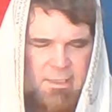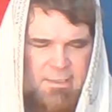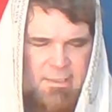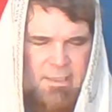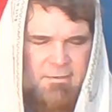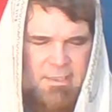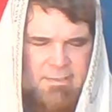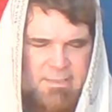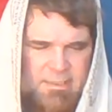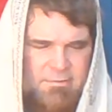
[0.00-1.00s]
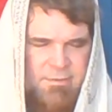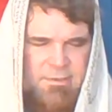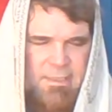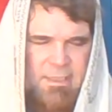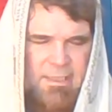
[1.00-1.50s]
and how he's El
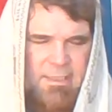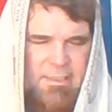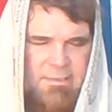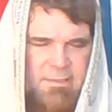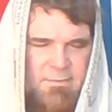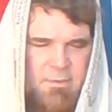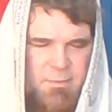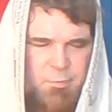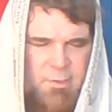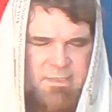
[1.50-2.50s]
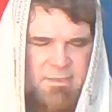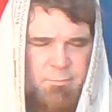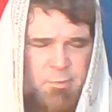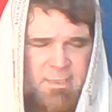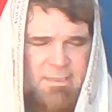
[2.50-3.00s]
Shaddai. He's the, the priest
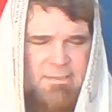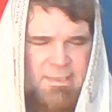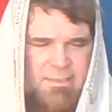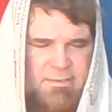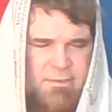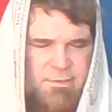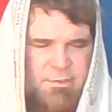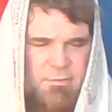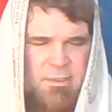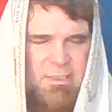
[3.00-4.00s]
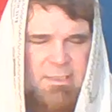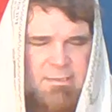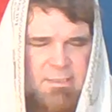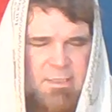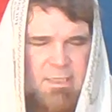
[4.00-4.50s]
of priests as Yeshua, and
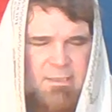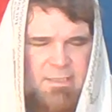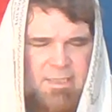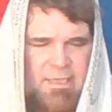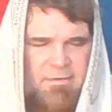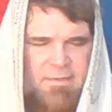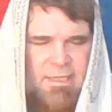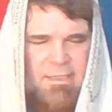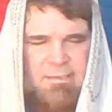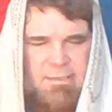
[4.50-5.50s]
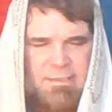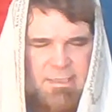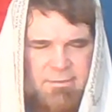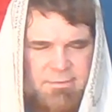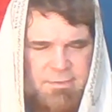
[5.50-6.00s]
he's the king of kings as
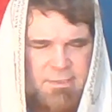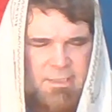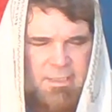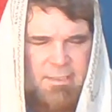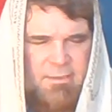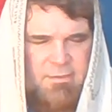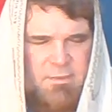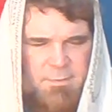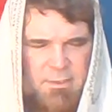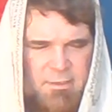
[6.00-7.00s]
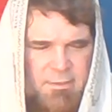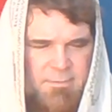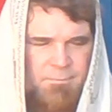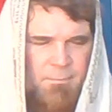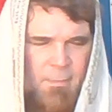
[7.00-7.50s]
El Shaddai, your spirit.
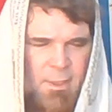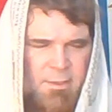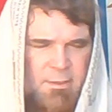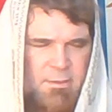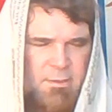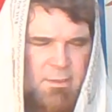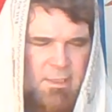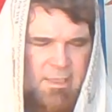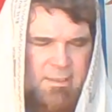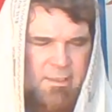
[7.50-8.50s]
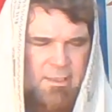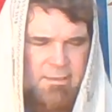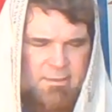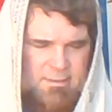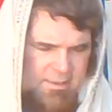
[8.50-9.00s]
And
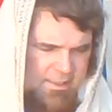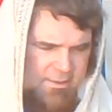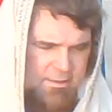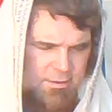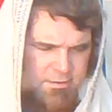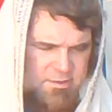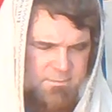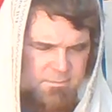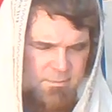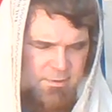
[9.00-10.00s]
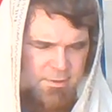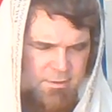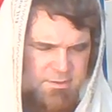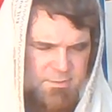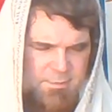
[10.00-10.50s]
and that your
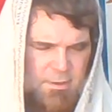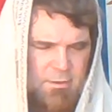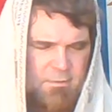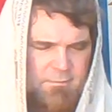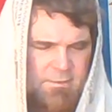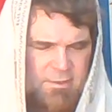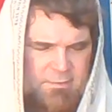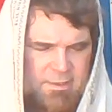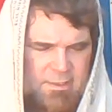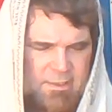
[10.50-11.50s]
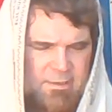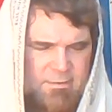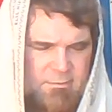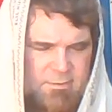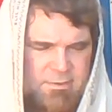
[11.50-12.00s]
your spirit, all oh Father God,
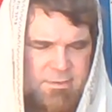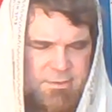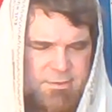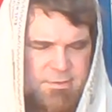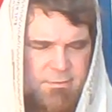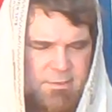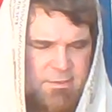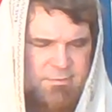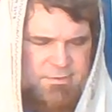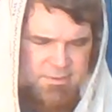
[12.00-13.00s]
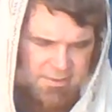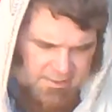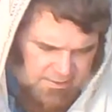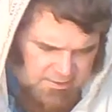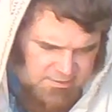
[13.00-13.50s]
which is Yeshua El
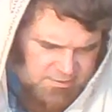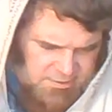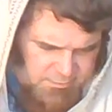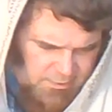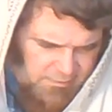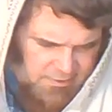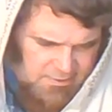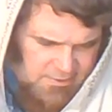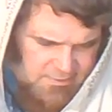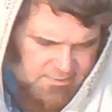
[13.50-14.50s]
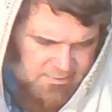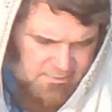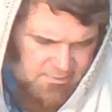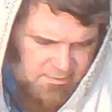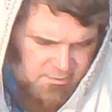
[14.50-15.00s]
Shaddai, should dwell in us.